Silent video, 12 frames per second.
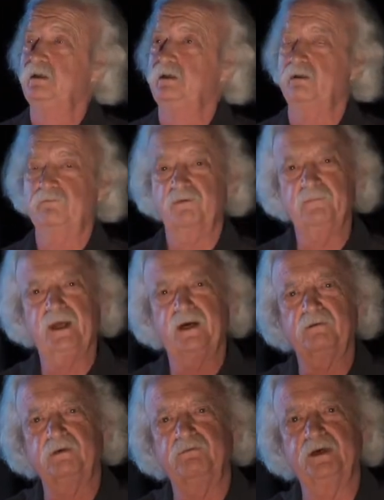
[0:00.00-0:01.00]
And from
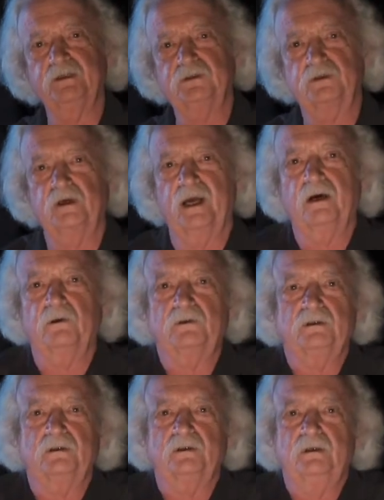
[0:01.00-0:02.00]
there it ventured
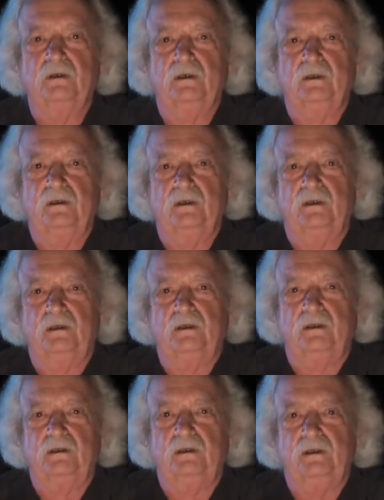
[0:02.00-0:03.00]
out,
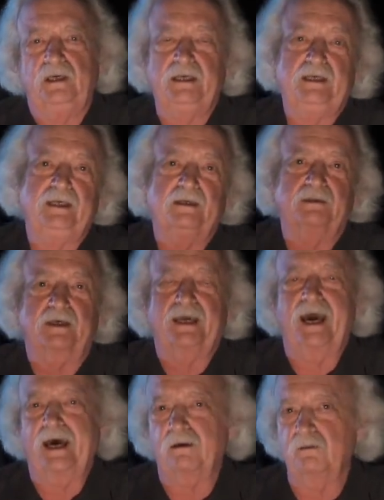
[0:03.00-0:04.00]
eating the
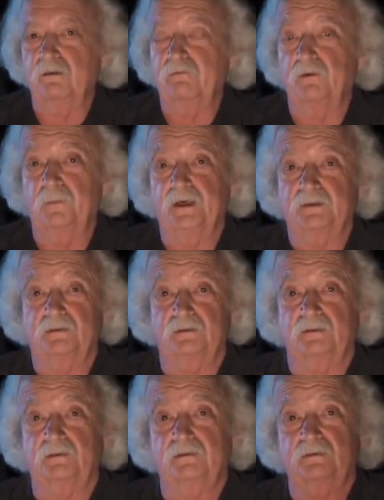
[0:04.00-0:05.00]
cattle of the
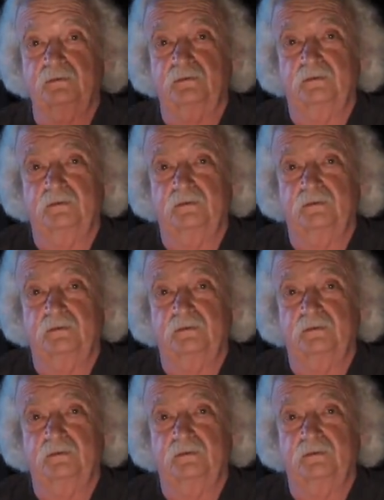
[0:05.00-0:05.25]
peasants.